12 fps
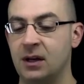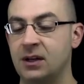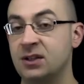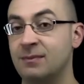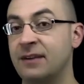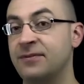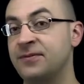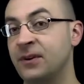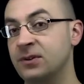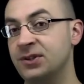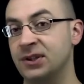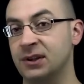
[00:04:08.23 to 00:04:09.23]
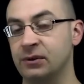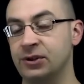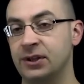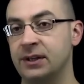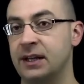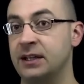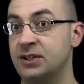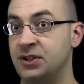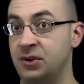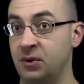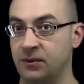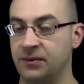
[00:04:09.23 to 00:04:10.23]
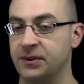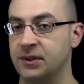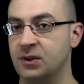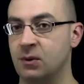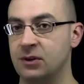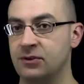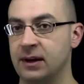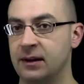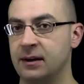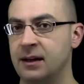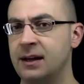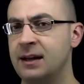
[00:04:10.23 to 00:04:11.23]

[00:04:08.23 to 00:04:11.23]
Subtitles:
So my first solution is 2 for this quadratic.